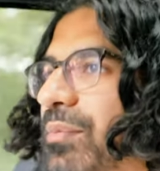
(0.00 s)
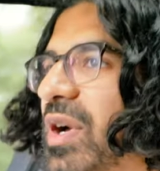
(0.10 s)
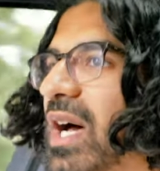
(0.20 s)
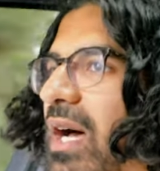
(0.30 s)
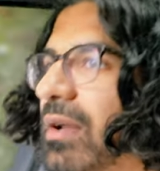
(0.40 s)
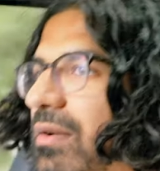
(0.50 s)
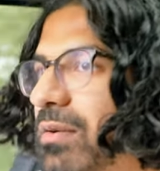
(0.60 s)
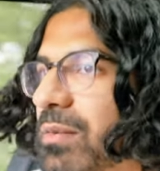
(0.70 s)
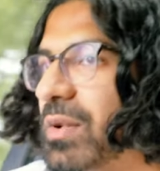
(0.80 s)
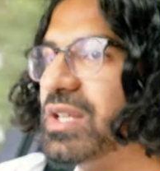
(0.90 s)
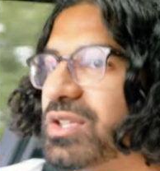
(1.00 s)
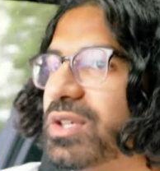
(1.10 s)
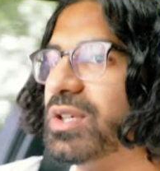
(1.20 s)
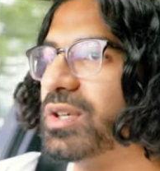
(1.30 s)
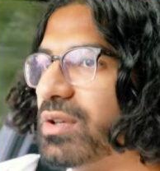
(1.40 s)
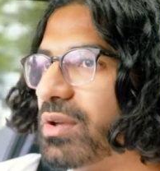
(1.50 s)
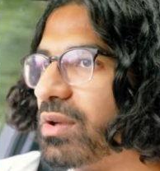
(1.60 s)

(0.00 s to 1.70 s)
But when you